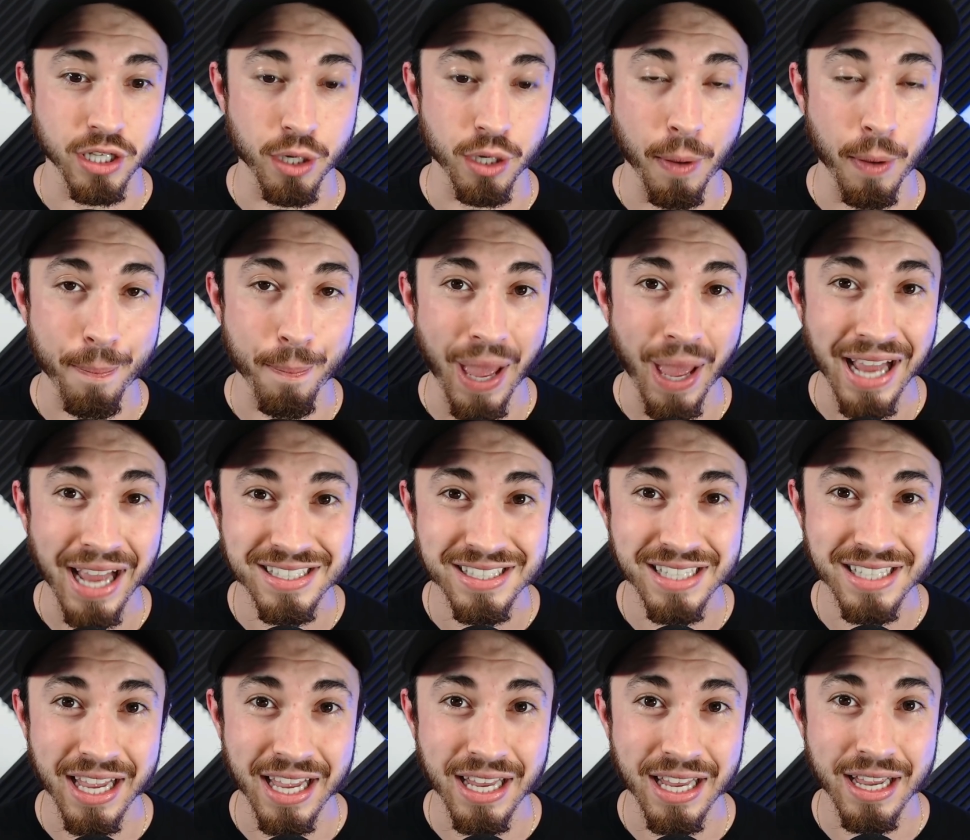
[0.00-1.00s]
But Penn
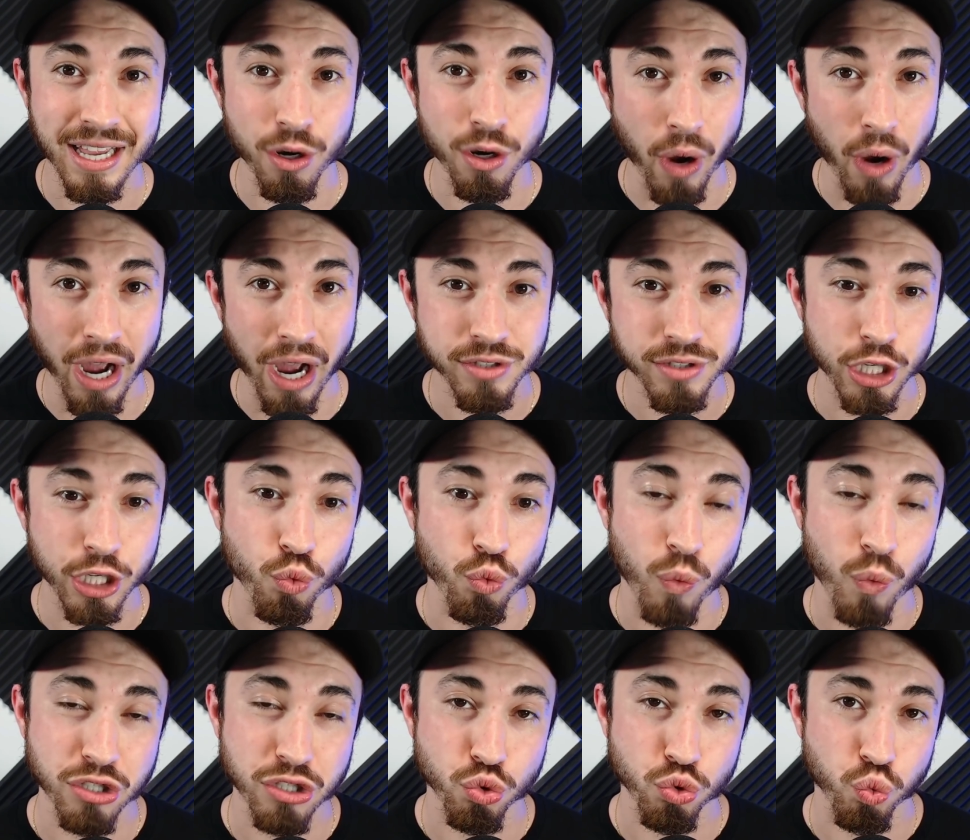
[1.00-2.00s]
State and Ohio State
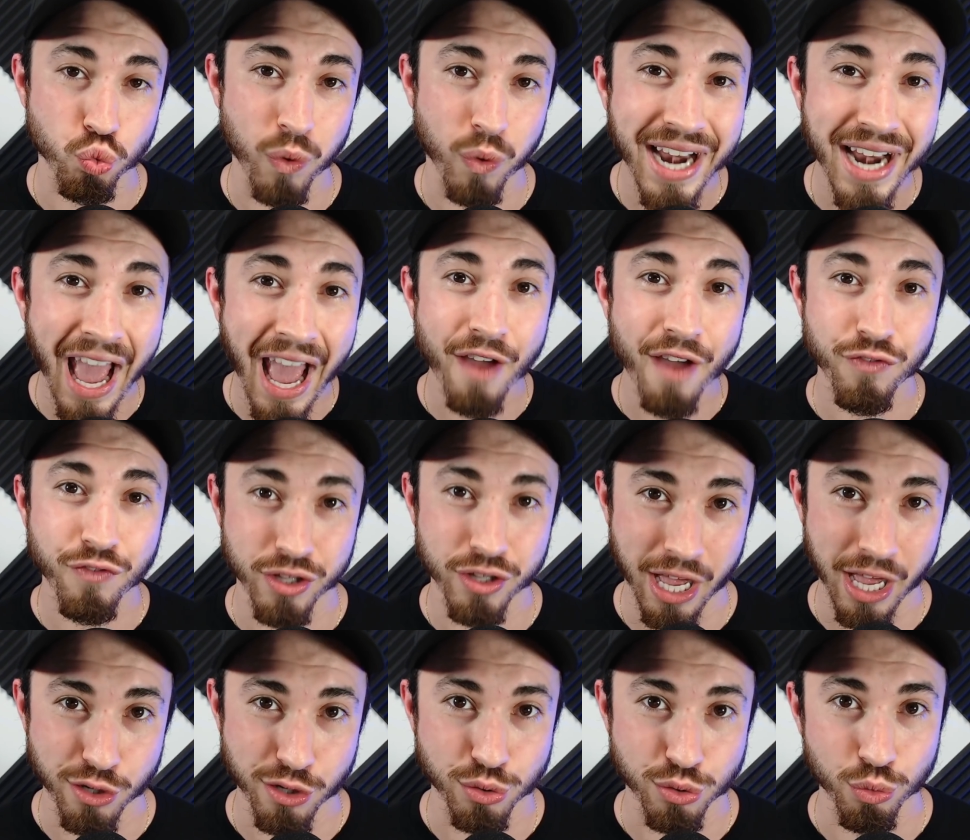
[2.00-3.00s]
wrestled right after
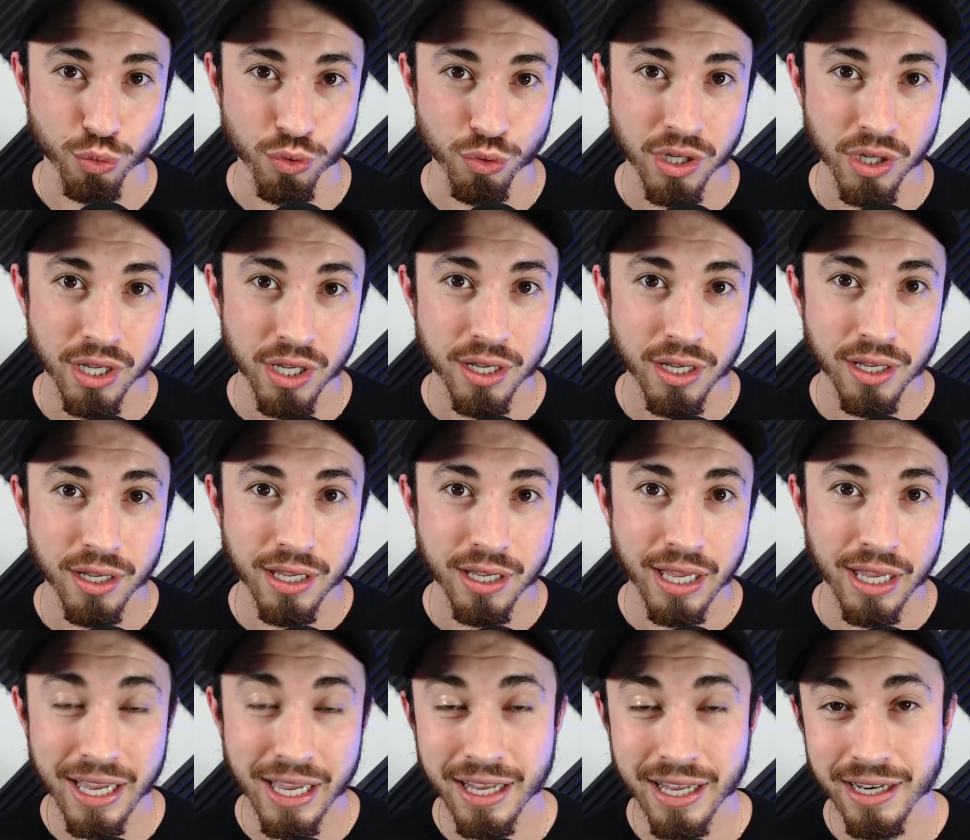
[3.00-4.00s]
that duel,
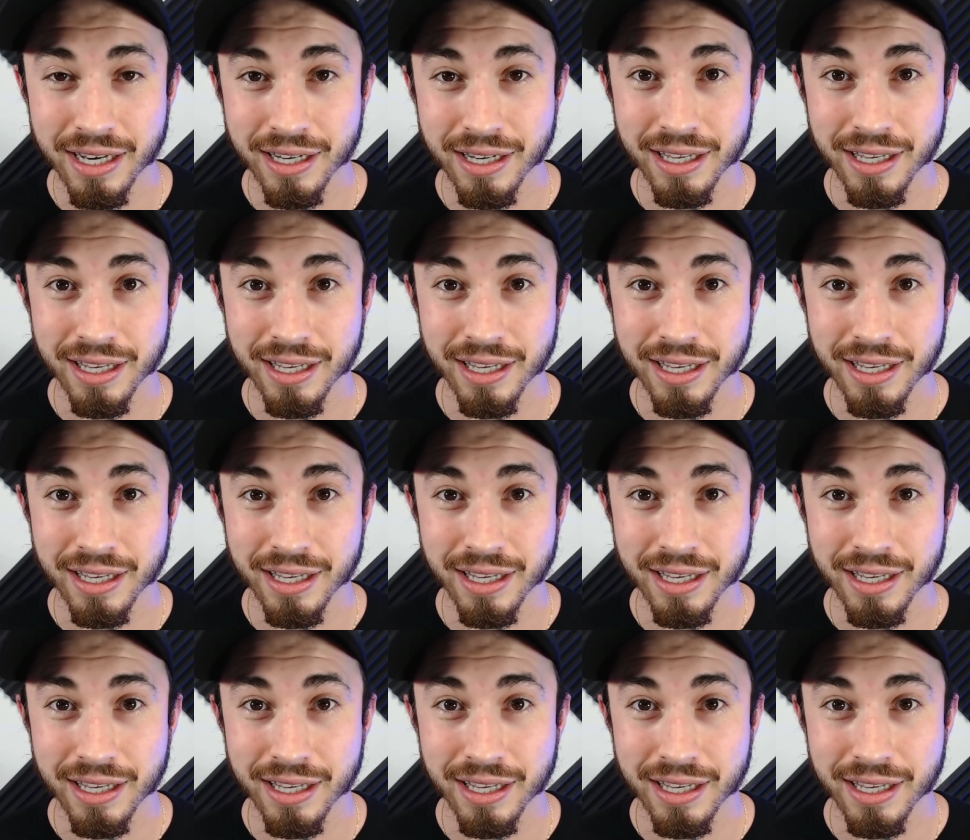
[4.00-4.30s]
and